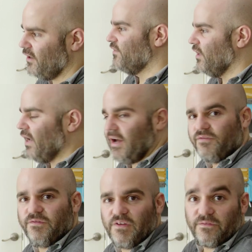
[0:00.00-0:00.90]
It's gonna
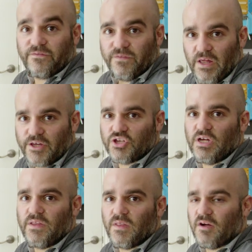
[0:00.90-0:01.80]
have to fit flush
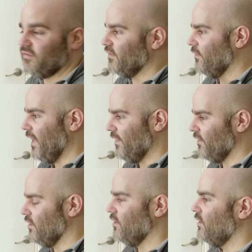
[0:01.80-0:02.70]
in there so
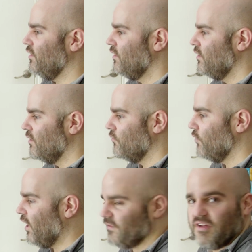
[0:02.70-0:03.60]
that the
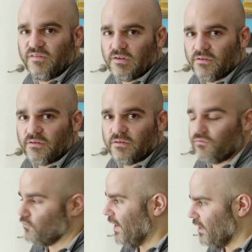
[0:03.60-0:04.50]
rod doesn't
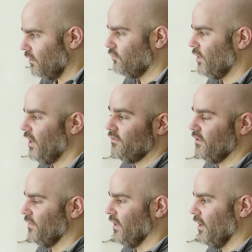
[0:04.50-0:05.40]
rattle
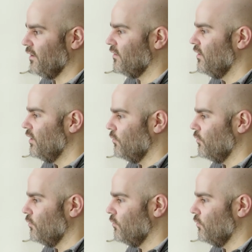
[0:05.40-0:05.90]
around in there,